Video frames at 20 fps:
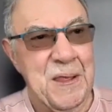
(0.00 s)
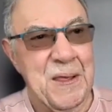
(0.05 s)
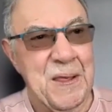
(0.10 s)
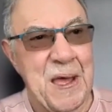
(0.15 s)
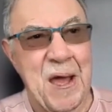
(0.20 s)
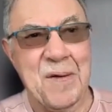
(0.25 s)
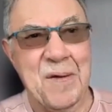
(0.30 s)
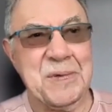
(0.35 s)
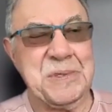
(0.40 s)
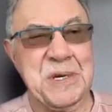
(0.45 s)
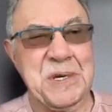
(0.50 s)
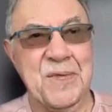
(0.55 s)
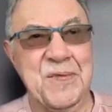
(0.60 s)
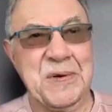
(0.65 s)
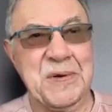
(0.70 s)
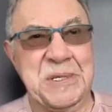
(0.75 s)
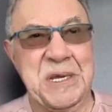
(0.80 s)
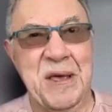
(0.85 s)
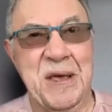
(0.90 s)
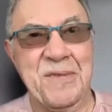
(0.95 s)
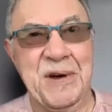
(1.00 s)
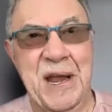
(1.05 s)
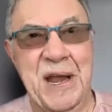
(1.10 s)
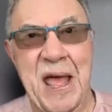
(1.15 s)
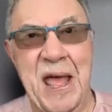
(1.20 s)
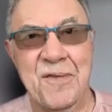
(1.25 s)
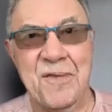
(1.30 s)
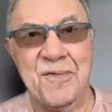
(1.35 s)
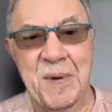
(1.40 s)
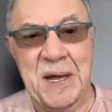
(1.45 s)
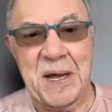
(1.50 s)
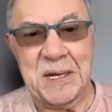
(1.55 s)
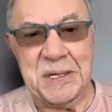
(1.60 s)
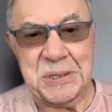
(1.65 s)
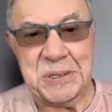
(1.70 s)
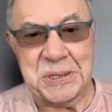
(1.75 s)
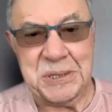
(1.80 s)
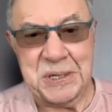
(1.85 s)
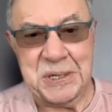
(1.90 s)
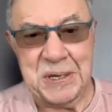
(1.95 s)
was there for 7.5
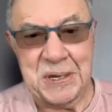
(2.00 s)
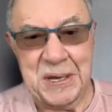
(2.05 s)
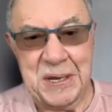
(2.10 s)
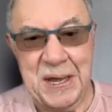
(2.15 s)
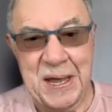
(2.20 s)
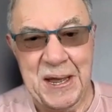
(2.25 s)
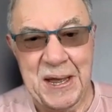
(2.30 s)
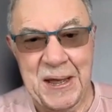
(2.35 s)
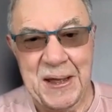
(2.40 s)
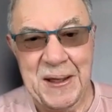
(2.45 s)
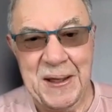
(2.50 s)
months. So